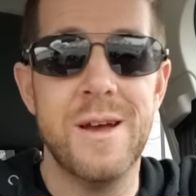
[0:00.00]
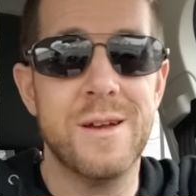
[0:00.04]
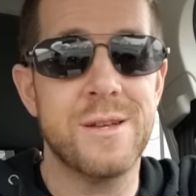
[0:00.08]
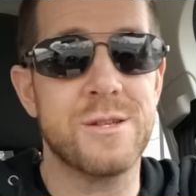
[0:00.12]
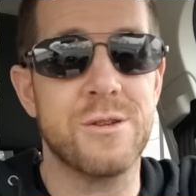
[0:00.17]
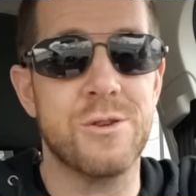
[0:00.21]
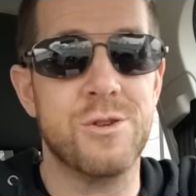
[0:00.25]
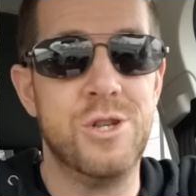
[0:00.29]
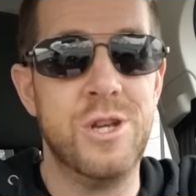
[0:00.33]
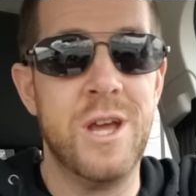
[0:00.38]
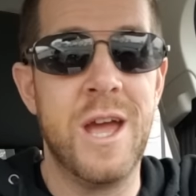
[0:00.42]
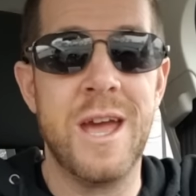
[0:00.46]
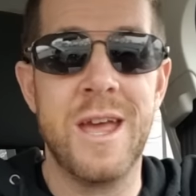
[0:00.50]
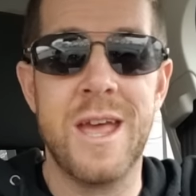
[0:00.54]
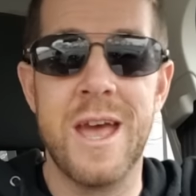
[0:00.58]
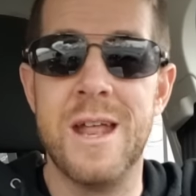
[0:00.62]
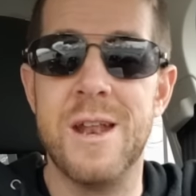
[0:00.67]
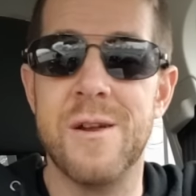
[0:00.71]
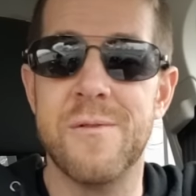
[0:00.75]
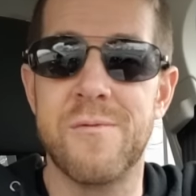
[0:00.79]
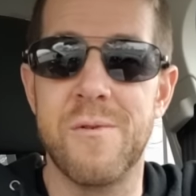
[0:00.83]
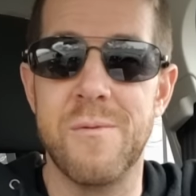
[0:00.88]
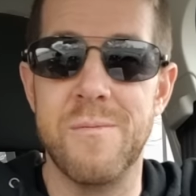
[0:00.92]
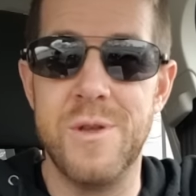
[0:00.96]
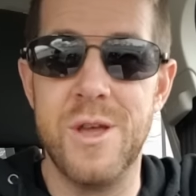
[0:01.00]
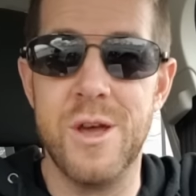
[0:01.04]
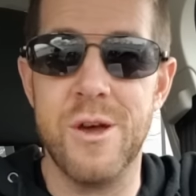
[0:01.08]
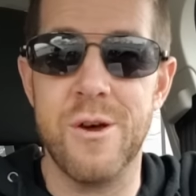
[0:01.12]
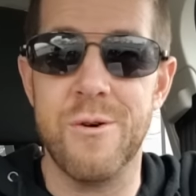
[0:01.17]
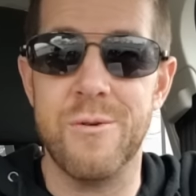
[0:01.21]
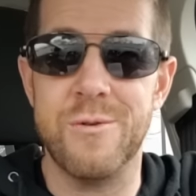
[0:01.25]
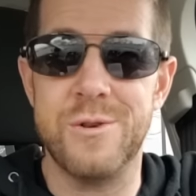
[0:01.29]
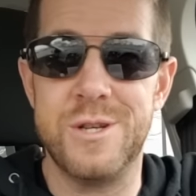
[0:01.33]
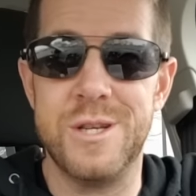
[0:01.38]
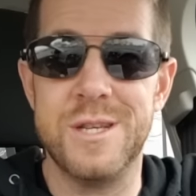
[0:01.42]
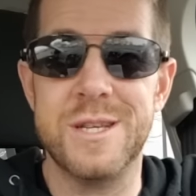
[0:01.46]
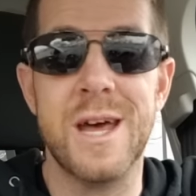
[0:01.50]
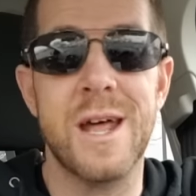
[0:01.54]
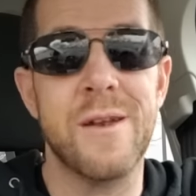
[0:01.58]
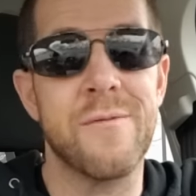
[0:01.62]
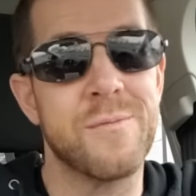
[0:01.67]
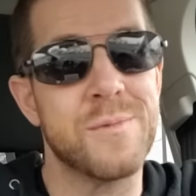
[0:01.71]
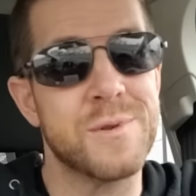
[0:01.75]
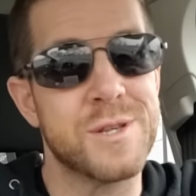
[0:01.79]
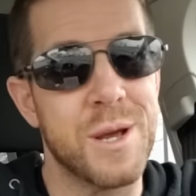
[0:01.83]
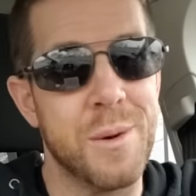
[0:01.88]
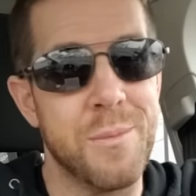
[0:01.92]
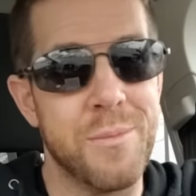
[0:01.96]
So she ain't getting it from you. She's getting it
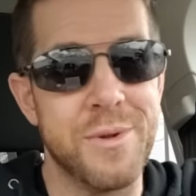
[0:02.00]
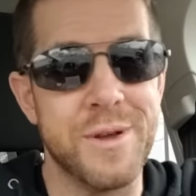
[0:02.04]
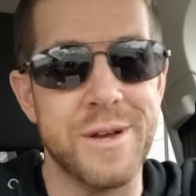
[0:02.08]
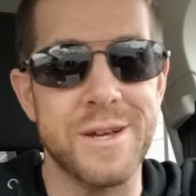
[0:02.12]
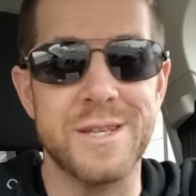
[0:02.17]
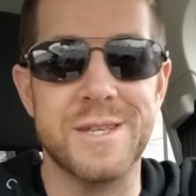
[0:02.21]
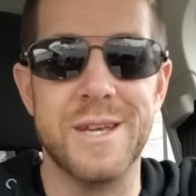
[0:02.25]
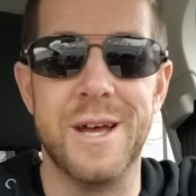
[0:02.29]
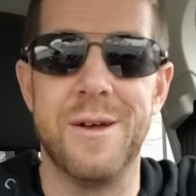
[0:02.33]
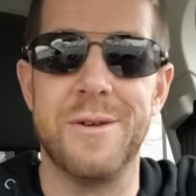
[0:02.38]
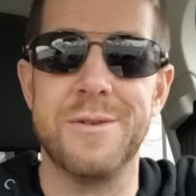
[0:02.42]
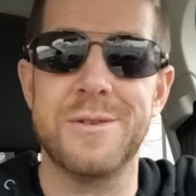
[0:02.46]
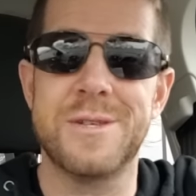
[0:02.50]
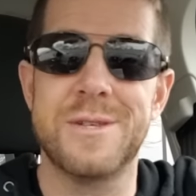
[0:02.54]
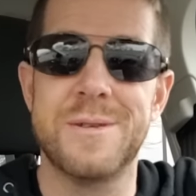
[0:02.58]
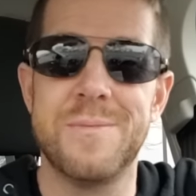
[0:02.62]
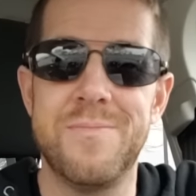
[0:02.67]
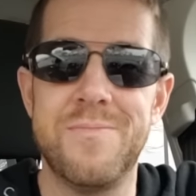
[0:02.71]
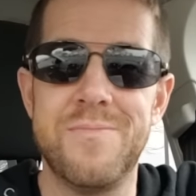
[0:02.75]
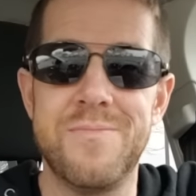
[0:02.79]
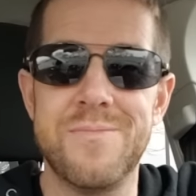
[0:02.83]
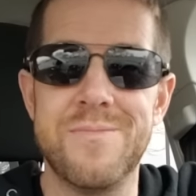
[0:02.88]
from someplace else.